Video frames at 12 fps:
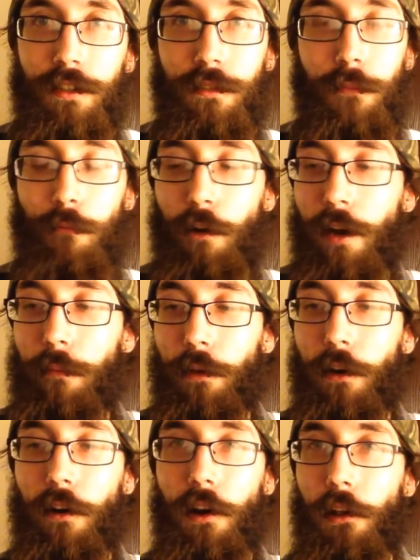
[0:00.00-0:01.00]
I'm
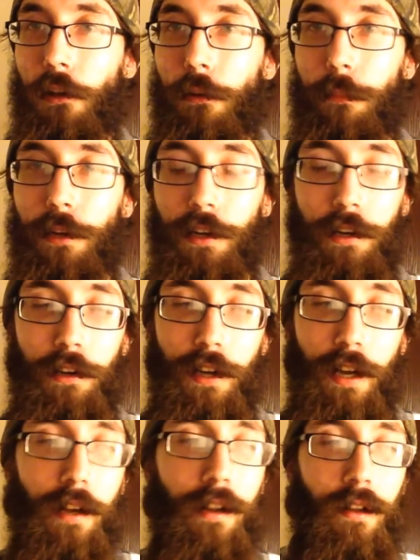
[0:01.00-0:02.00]
rambling on a little bit here
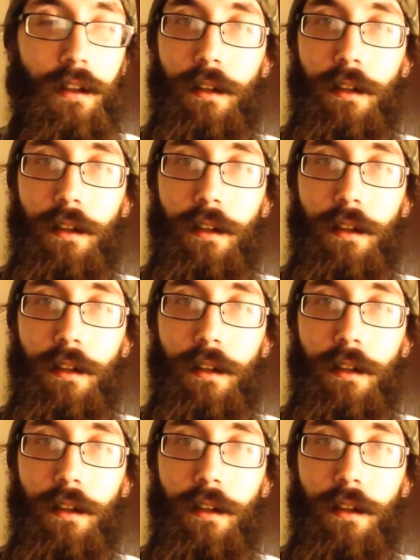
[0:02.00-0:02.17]
today.